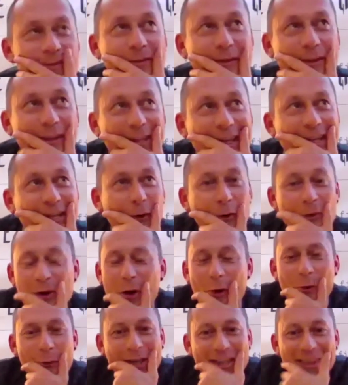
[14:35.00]
they don't
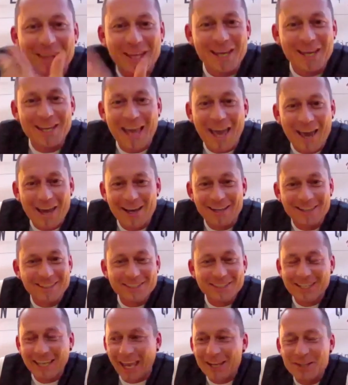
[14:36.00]
know what they
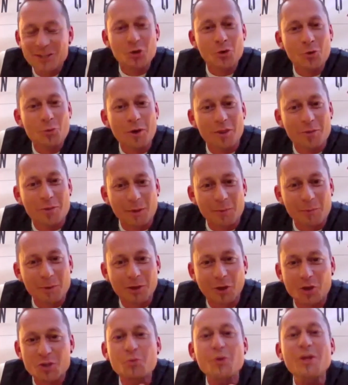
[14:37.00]
can do with me,
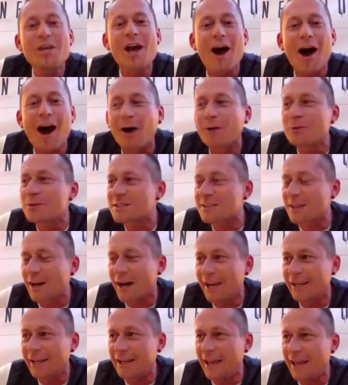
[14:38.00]
because we are
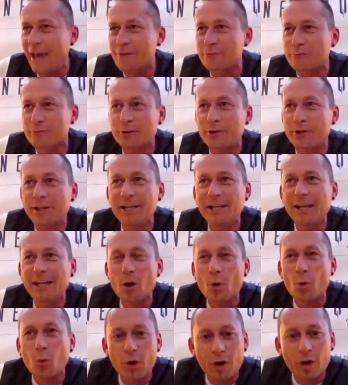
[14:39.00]
outside every
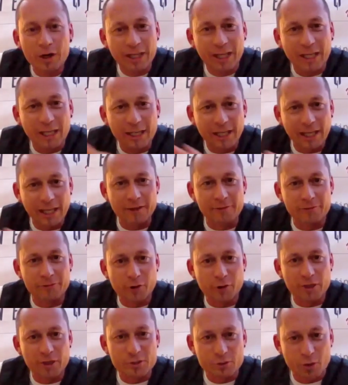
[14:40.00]
working
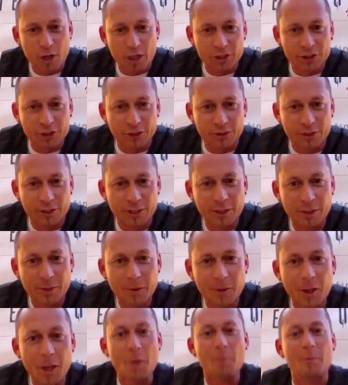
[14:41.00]
infrastructure.
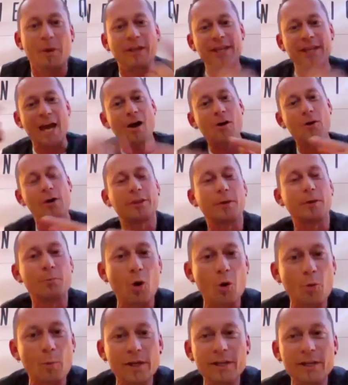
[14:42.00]
But now at the
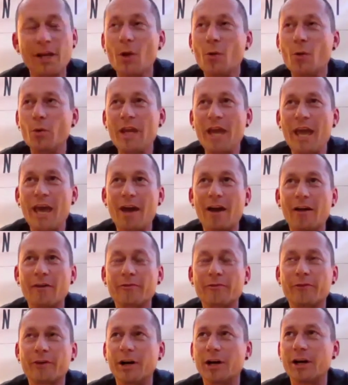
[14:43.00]
moment we have
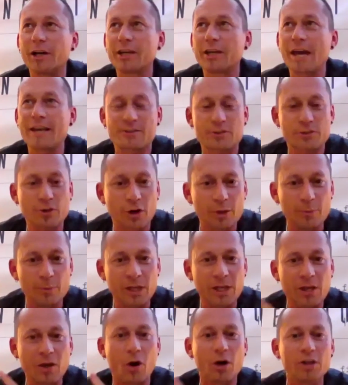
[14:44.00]

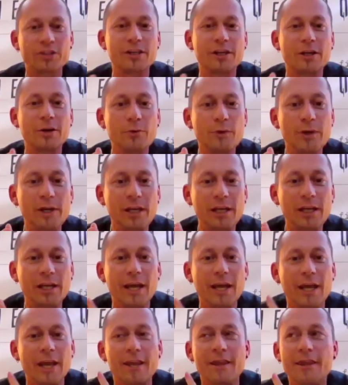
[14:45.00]
gastronomy, hotellery.
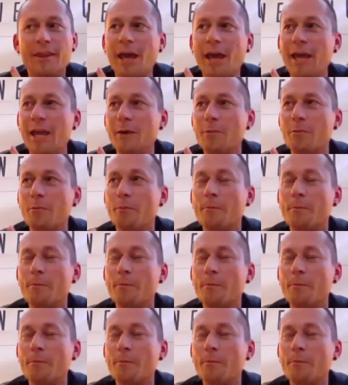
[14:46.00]
They